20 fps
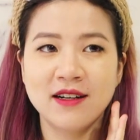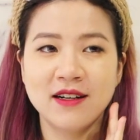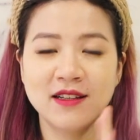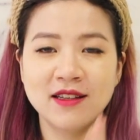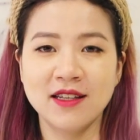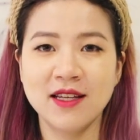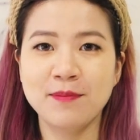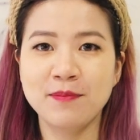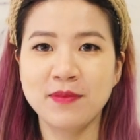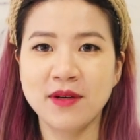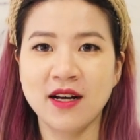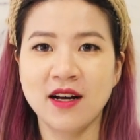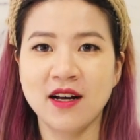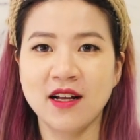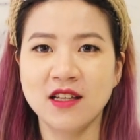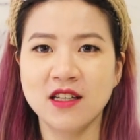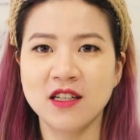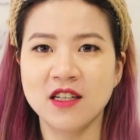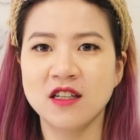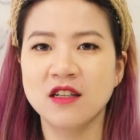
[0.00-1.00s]
lip
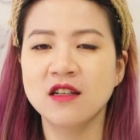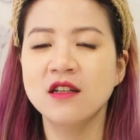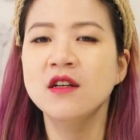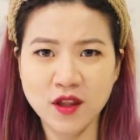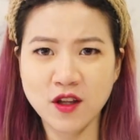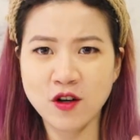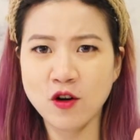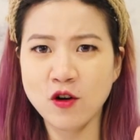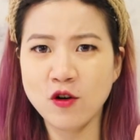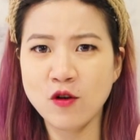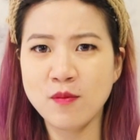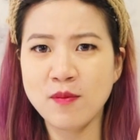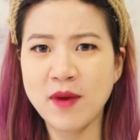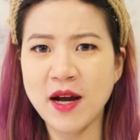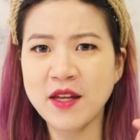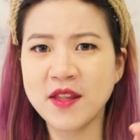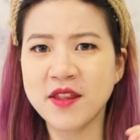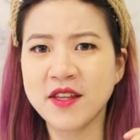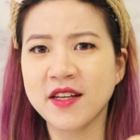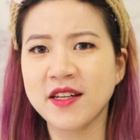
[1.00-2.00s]
color, so
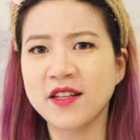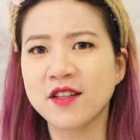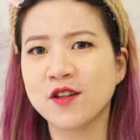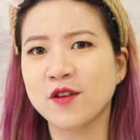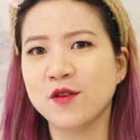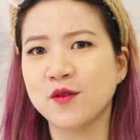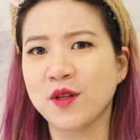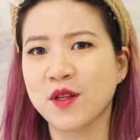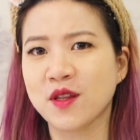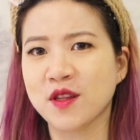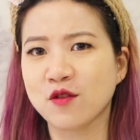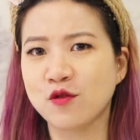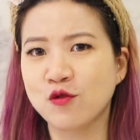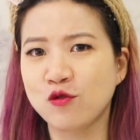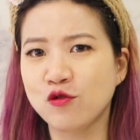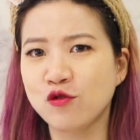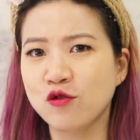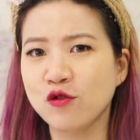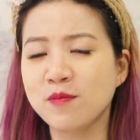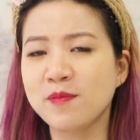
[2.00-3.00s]
my skin tone is
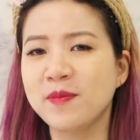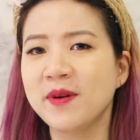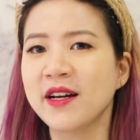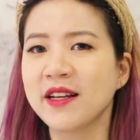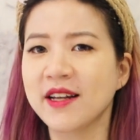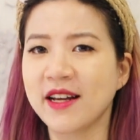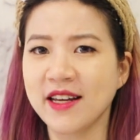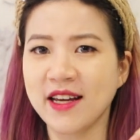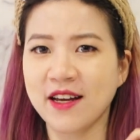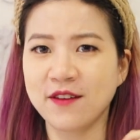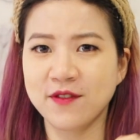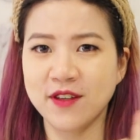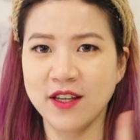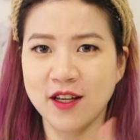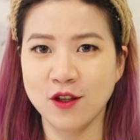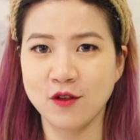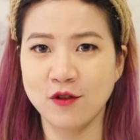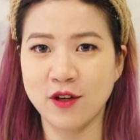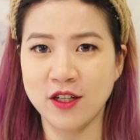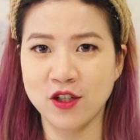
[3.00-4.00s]
cool, but I have
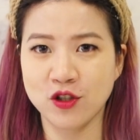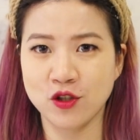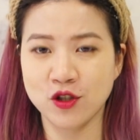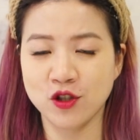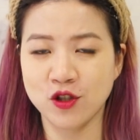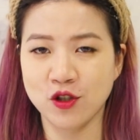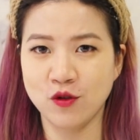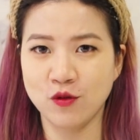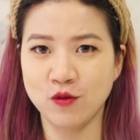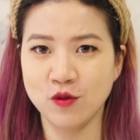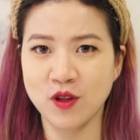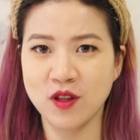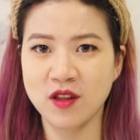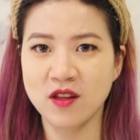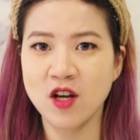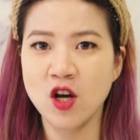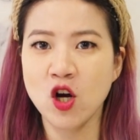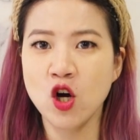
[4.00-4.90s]
yellow undertones,